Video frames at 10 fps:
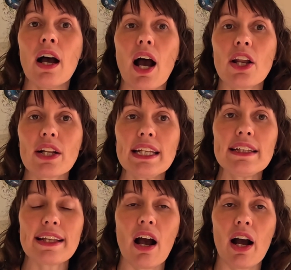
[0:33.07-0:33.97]
A lot of
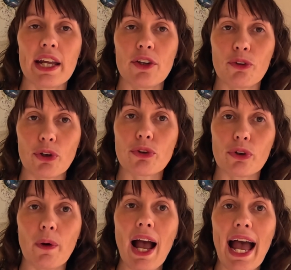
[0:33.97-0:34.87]
these are in
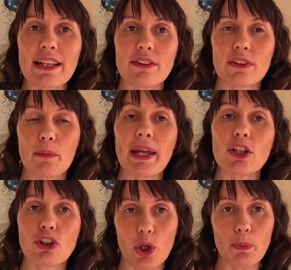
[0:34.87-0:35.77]
Rotorua and some
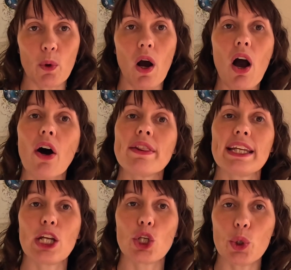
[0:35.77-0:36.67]
in Taupo on
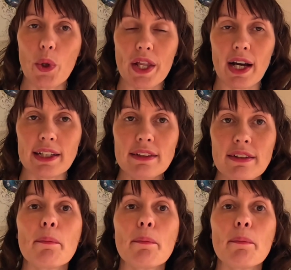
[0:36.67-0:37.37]
the North Island.